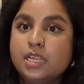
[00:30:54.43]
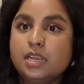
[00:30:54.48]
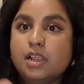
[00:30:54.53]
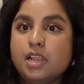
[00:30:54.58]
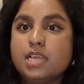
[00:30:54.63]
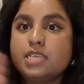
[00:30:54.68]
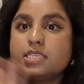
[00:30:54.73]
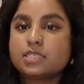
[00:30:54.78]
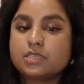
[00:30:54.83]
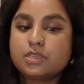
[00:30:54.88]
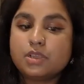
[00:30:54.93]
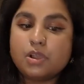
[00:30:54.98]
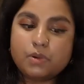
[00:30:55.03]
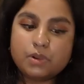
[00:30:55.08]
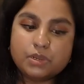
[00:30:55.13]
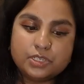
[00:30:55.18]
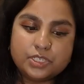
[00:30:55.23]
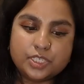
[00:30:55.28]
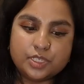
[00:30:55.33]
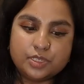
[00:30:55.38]
Now let's
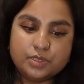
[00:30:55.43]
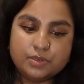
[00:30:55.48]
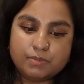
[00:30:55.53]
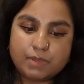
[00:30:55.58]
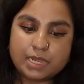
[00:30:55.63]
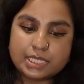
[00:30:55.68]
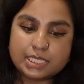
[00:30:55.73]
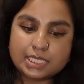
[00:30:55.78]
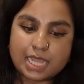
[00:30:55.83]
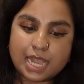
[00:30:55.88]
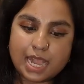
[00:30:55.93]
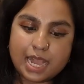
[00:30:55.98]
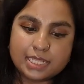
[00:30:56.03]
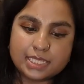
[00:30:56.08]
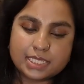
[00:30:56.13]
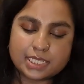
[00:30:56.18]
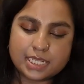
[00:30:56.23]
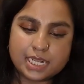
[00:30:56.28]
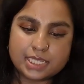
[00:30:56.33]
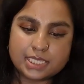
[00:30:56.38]
go on to my stats.